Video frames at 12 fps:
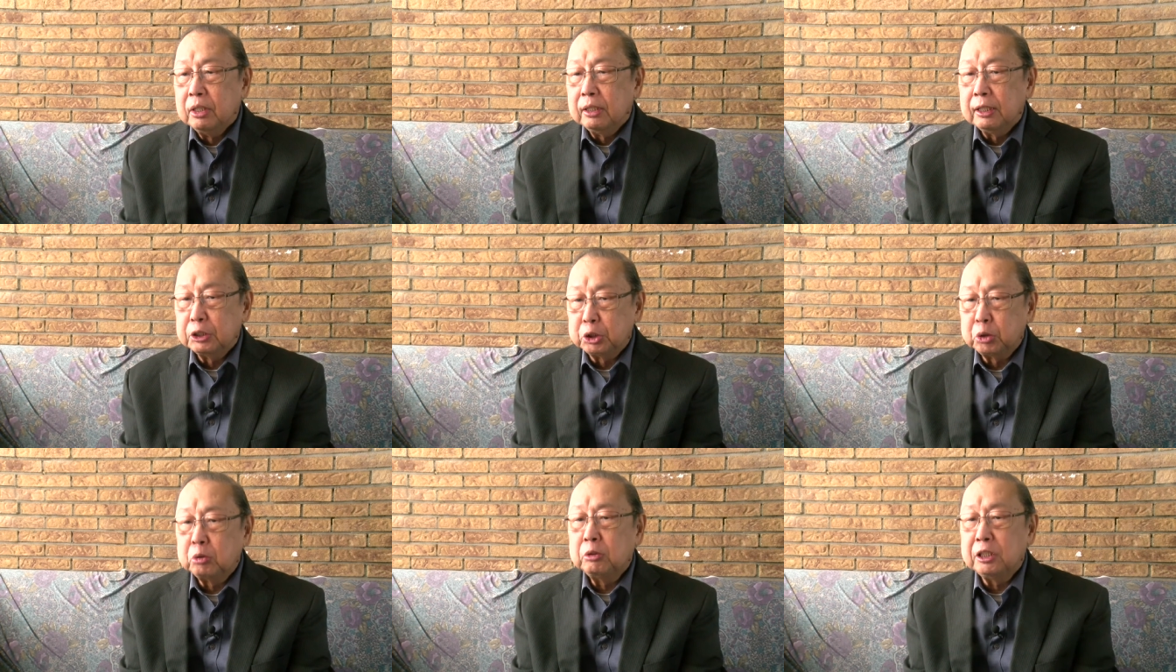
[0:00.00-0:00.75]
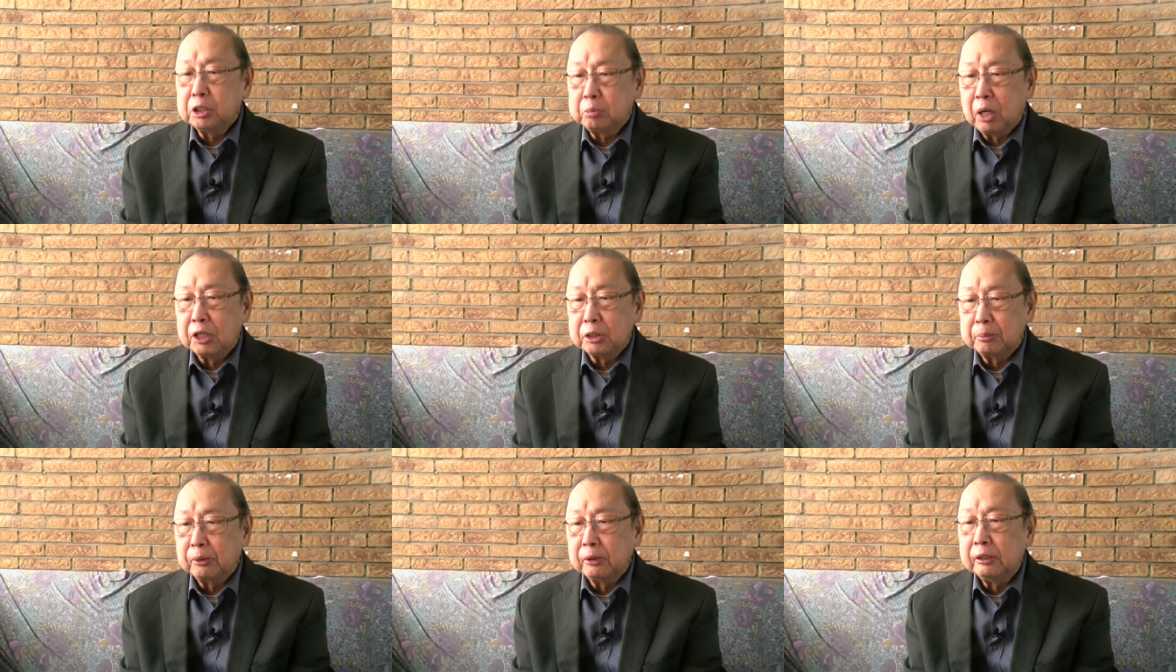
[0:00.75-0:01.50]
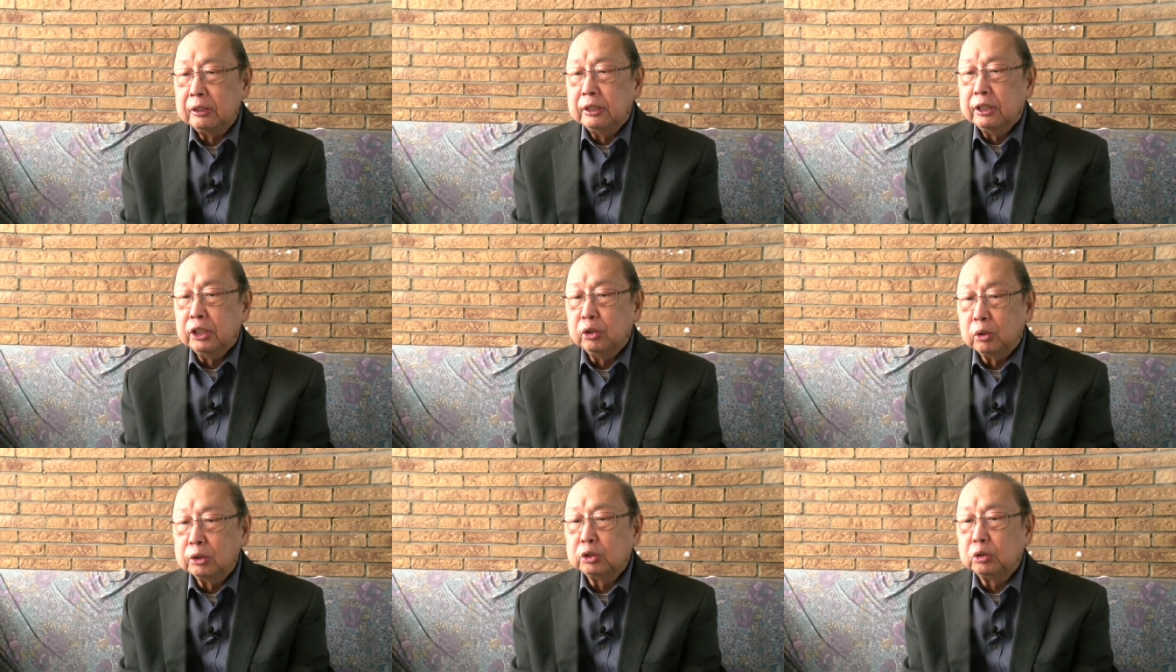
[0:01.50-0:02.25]
as soon as possible in
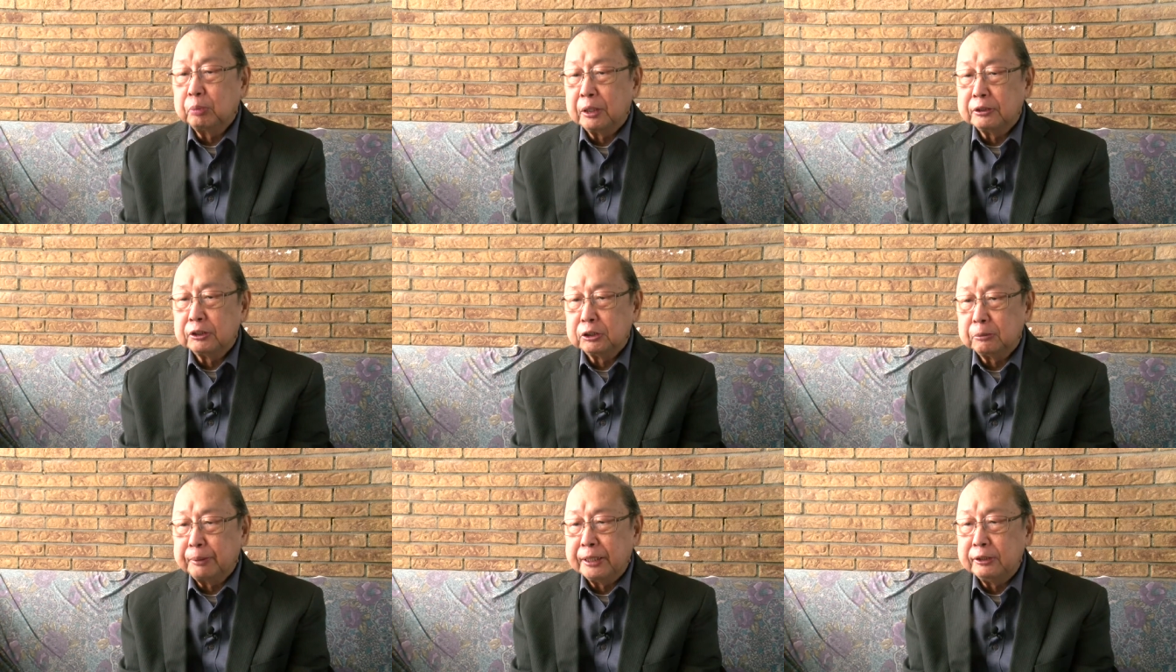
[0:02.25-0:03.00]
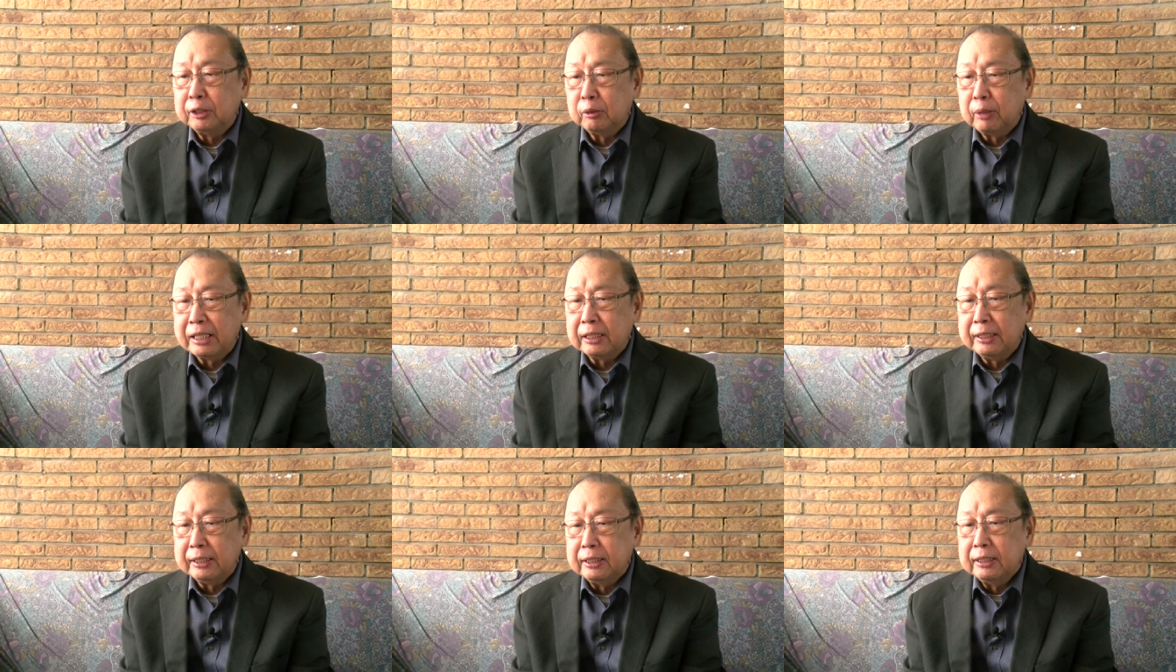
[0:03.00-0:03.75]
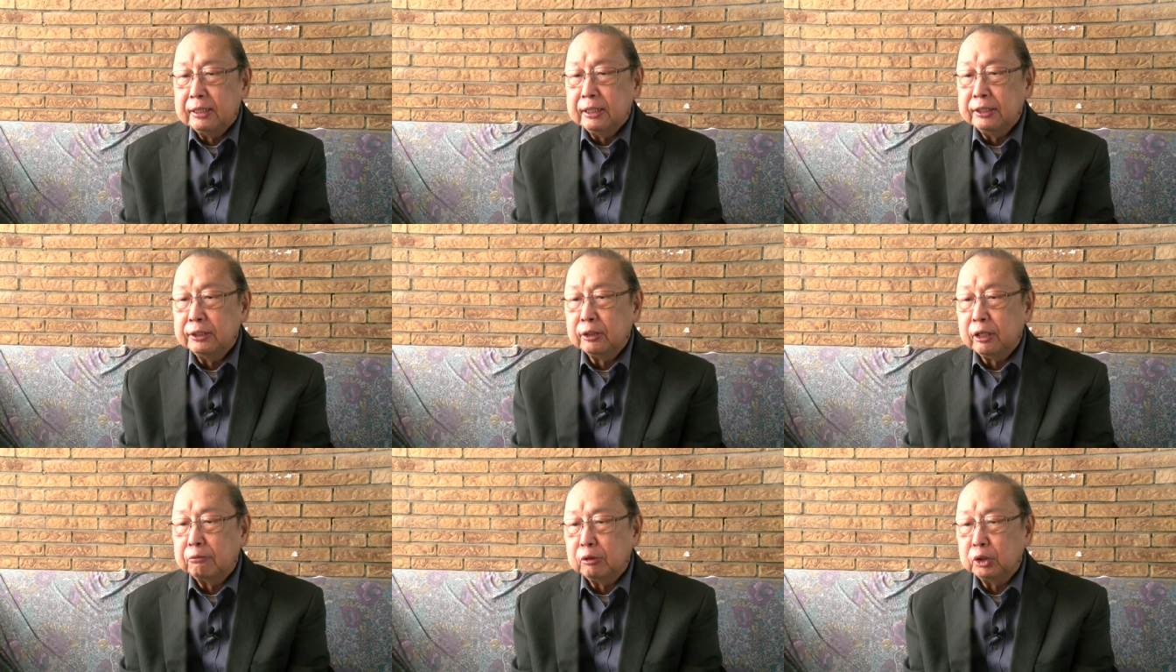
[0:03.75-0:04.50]
order to participate directly in the
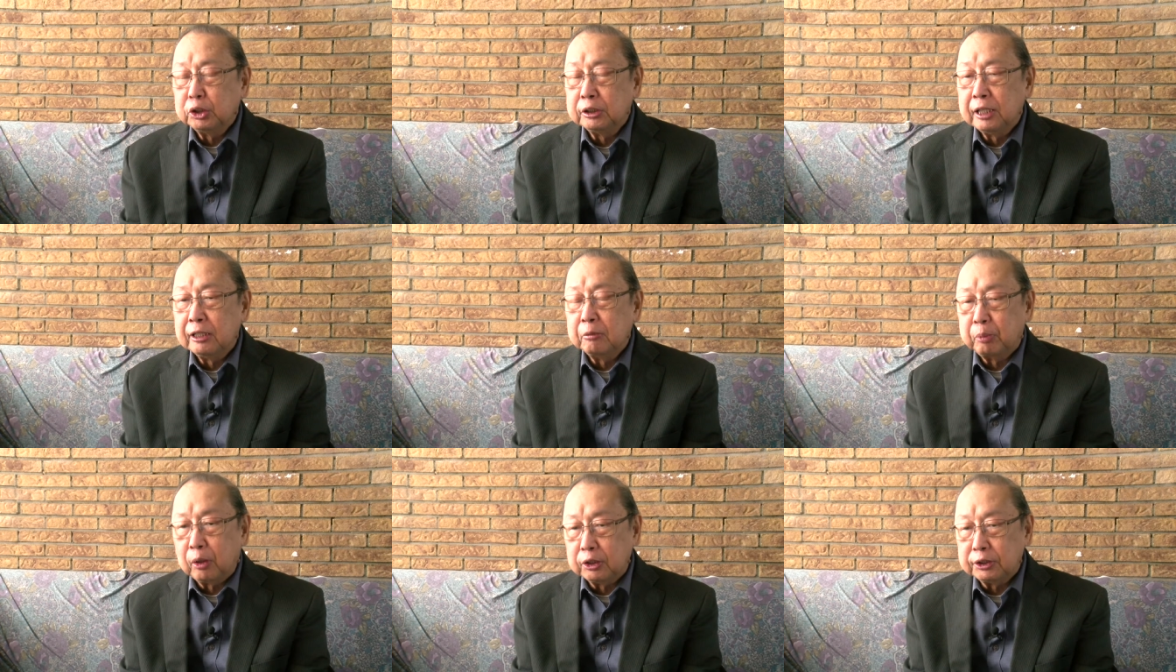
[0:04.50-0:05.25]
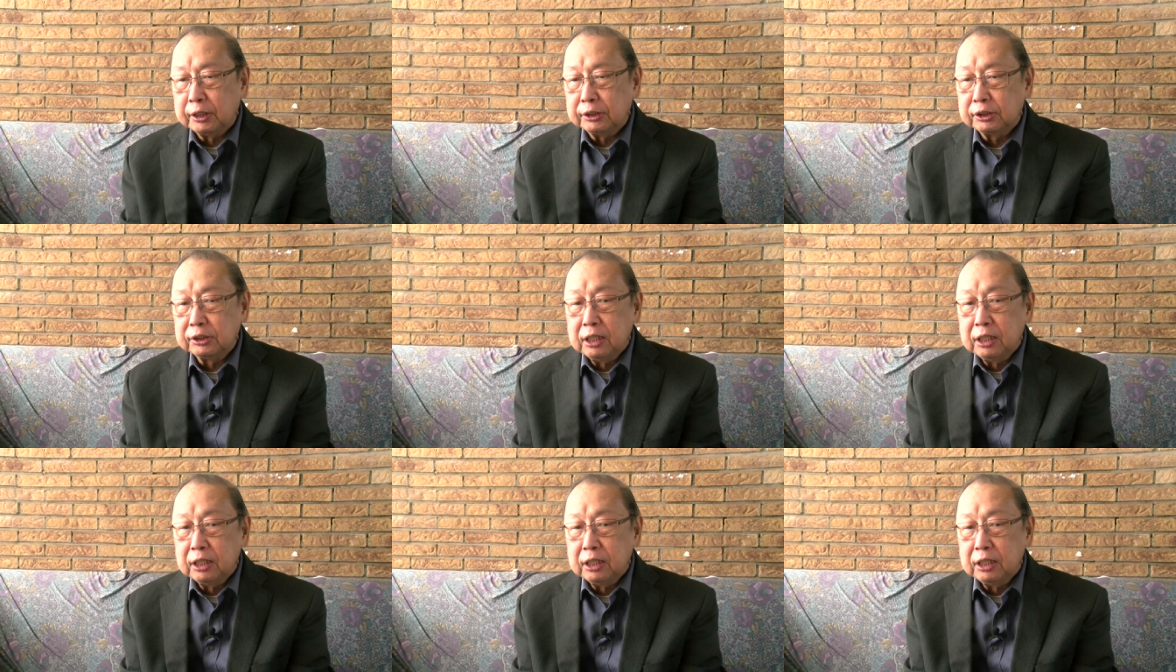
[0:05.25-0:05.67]
revolutionary process.